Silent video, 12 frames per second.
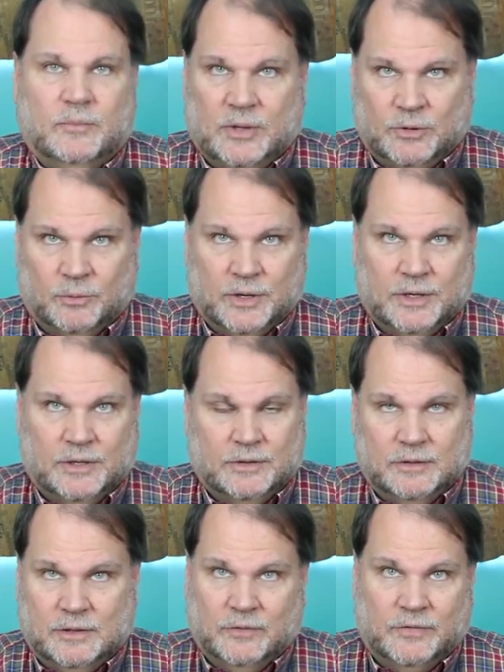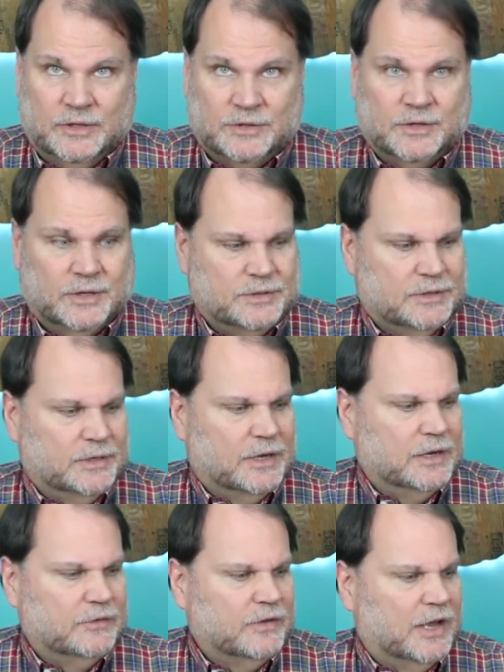between 56 and
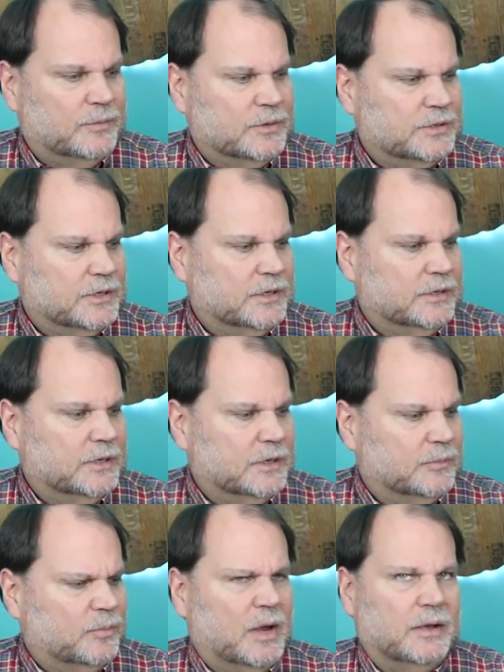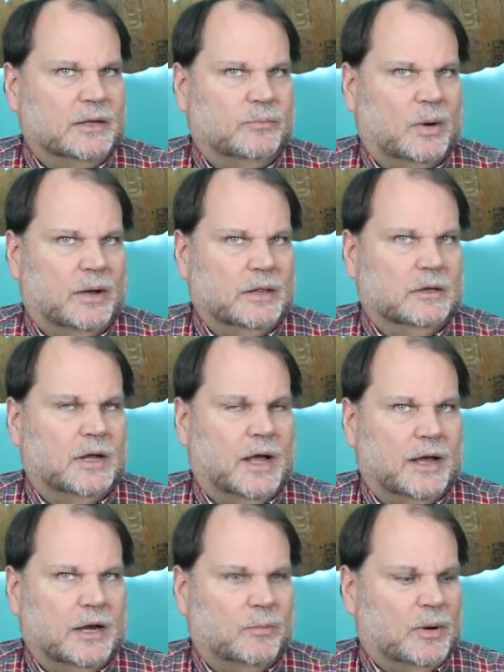95%, probably a little
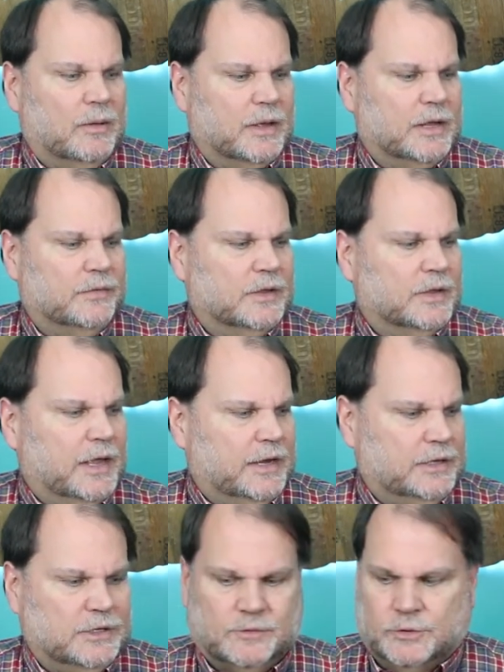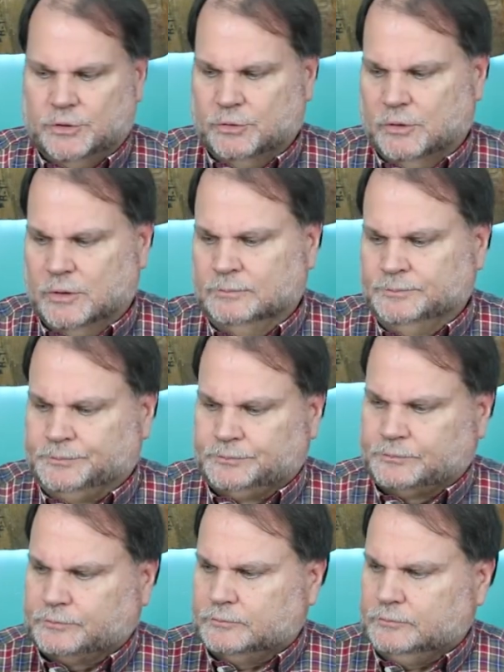higher, probably in the 80s for sure.
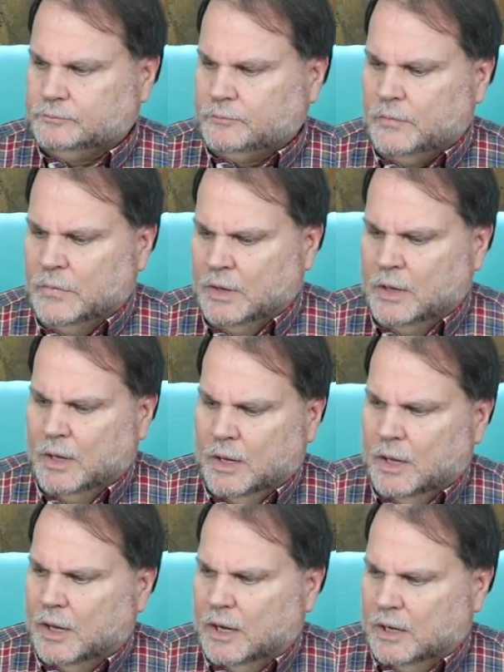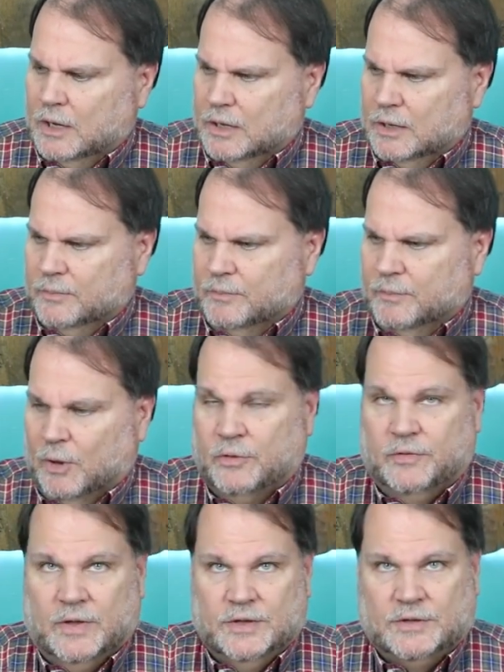
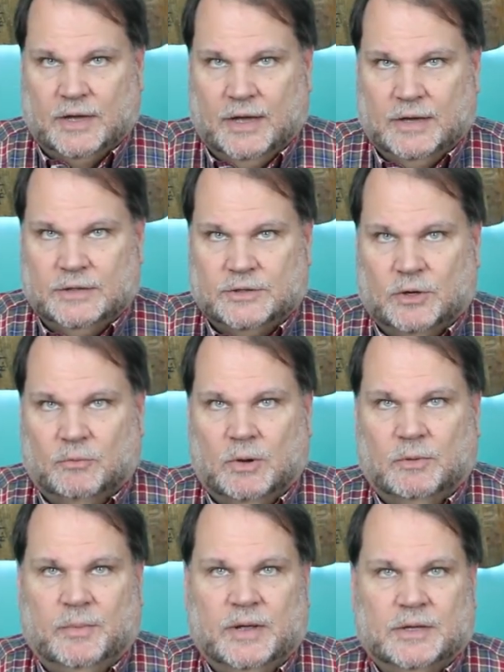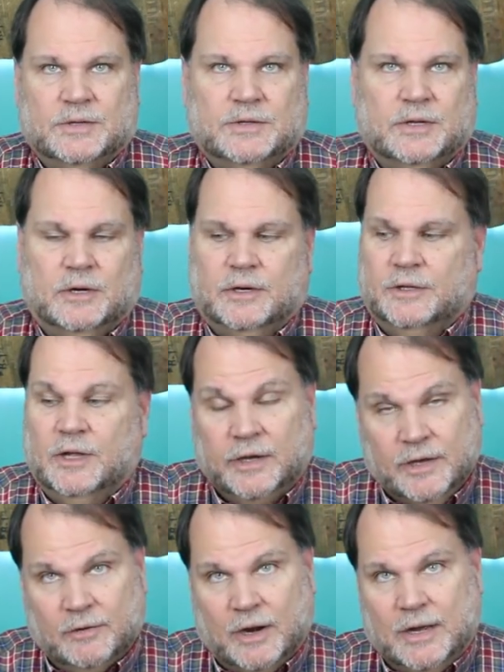Both of these guys are what would be considered
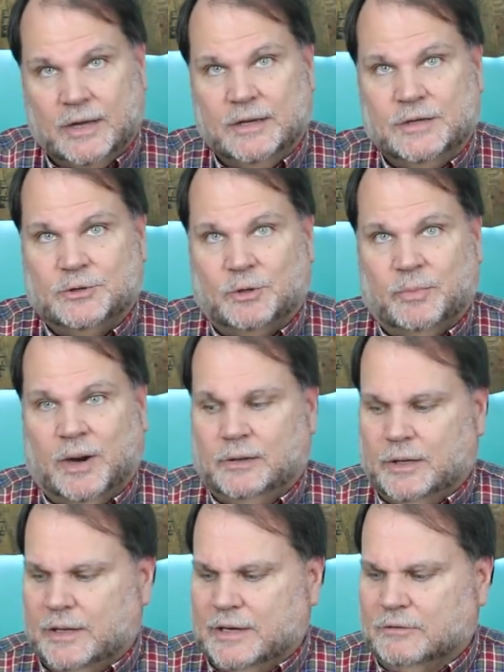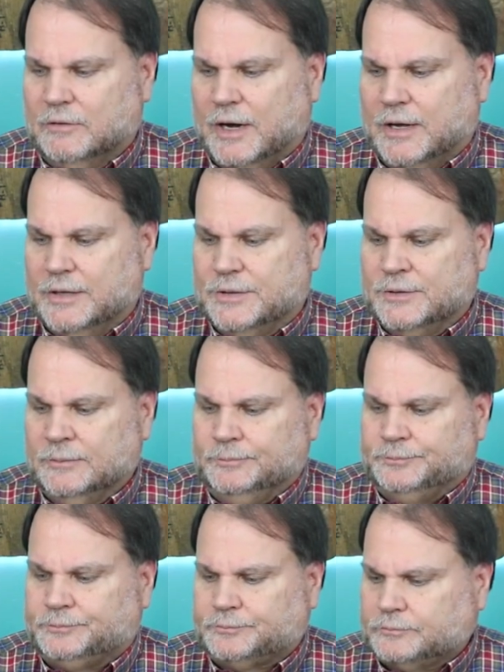Kentucky ryes or barely legal ryes.
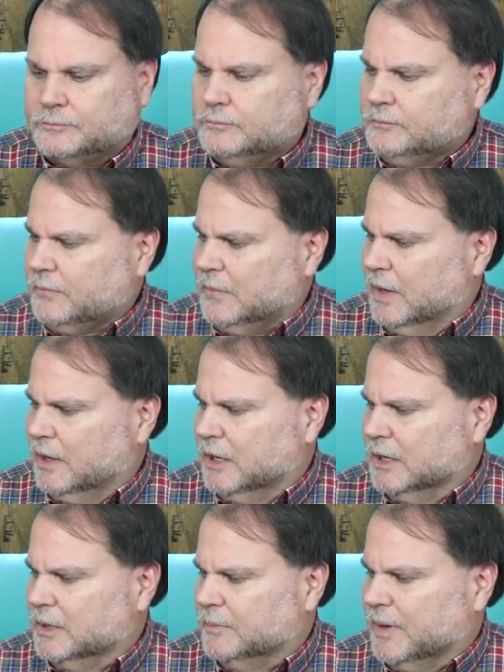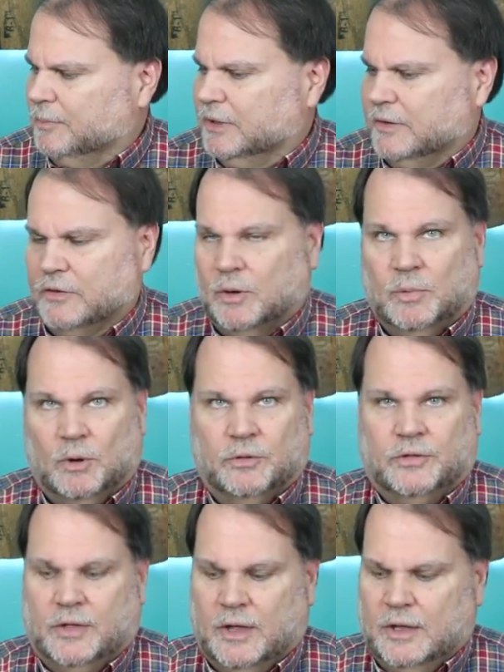I believe they're
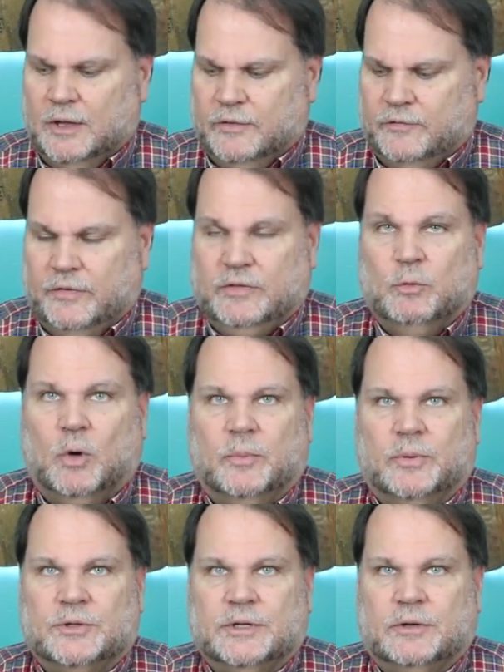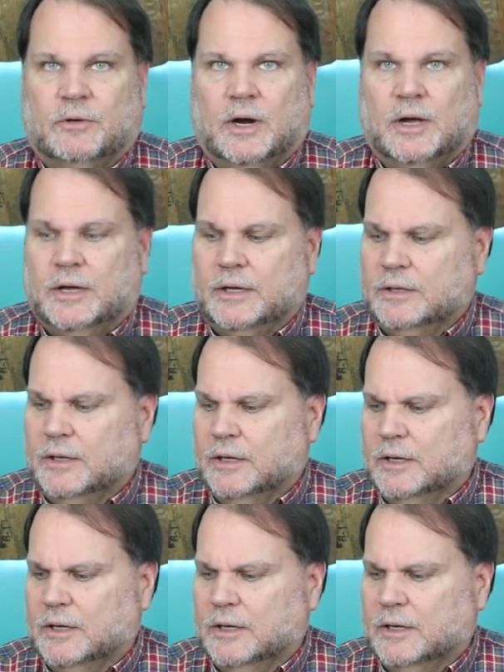both 51% rye.